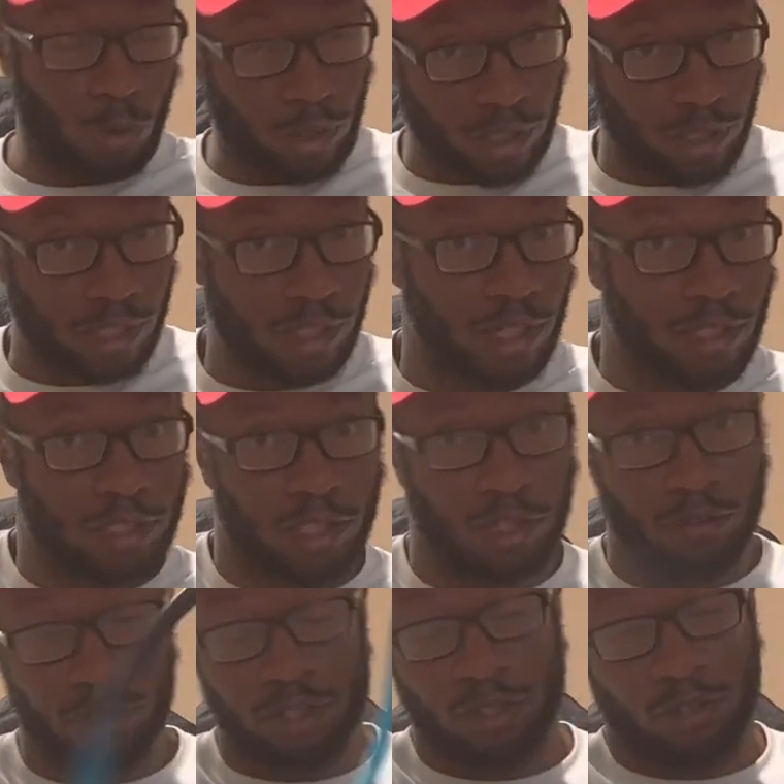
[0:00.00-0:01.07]
quickly
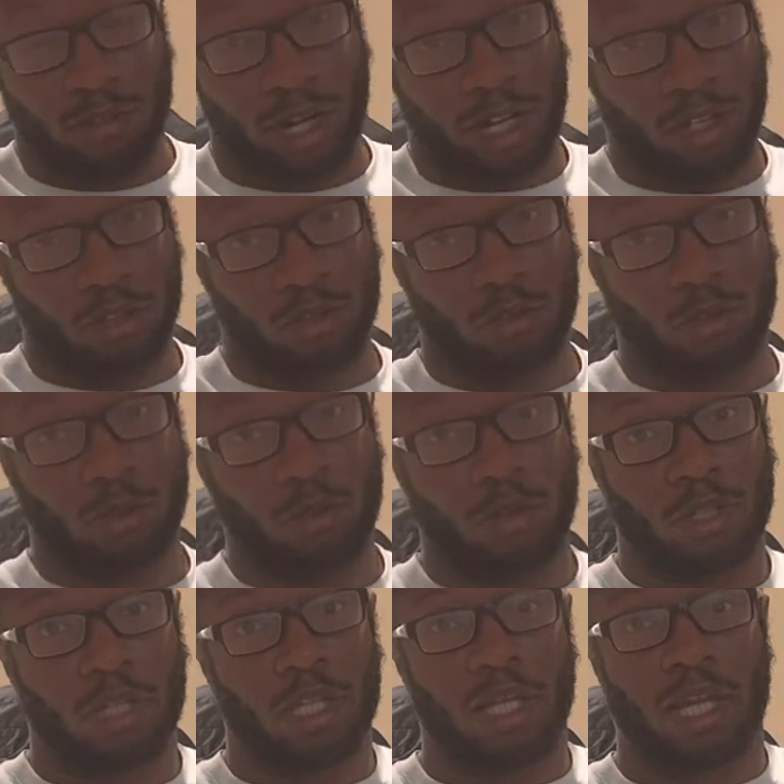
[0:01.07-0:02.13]
accelerates the racket through
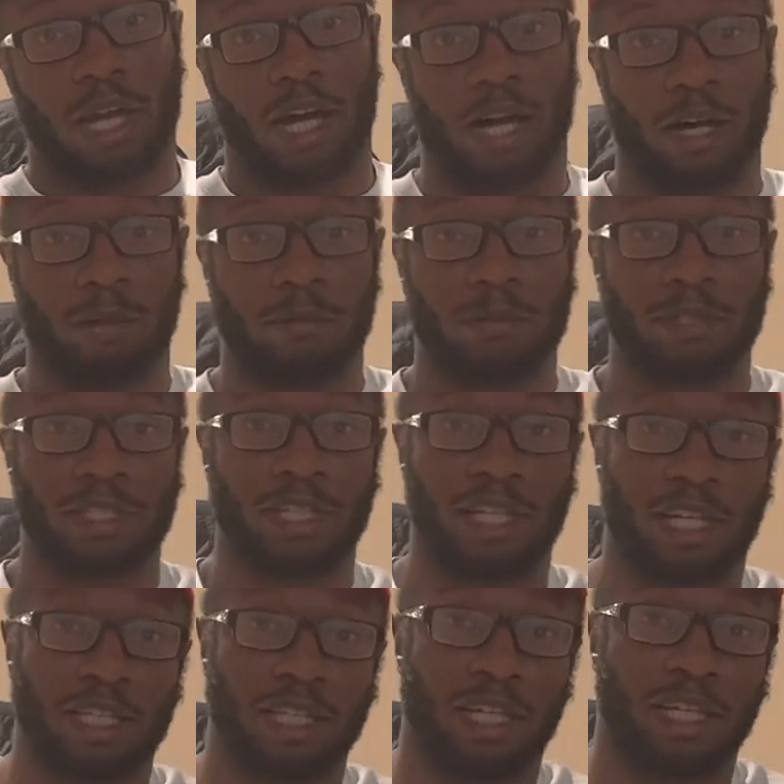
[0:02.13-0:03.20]
to
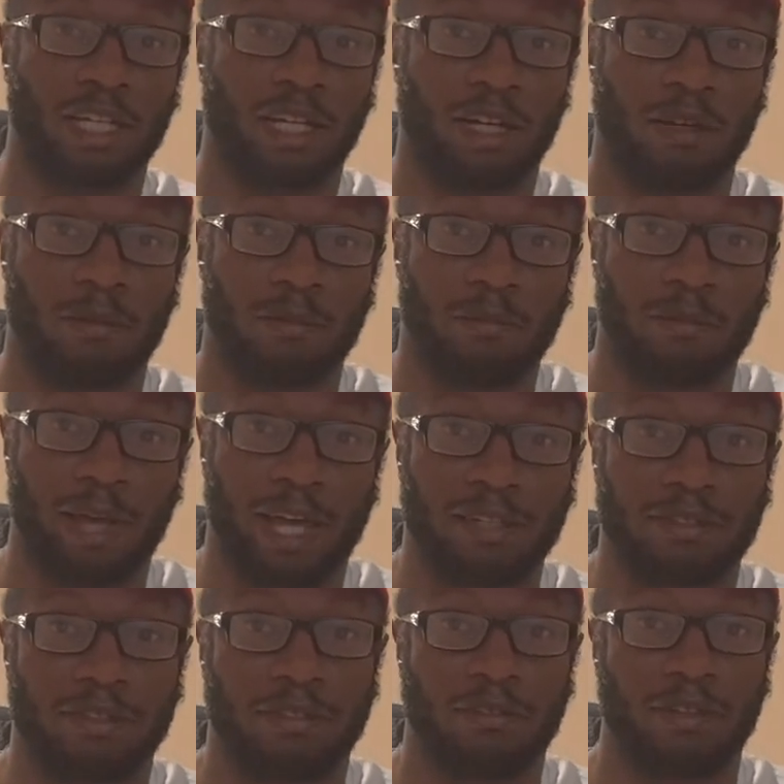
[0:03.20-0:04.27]
get that
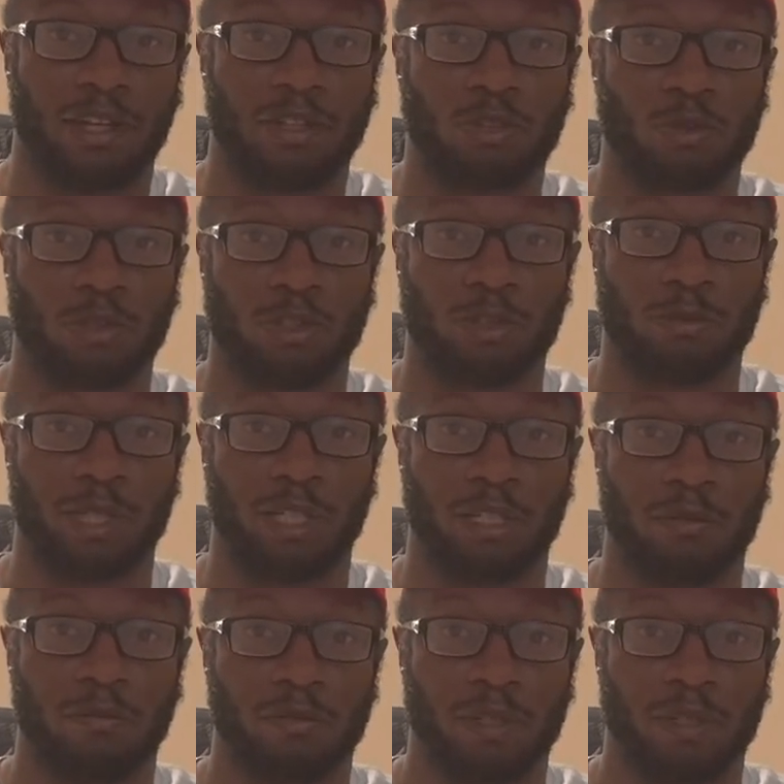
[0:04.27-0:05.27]
massive swing speed.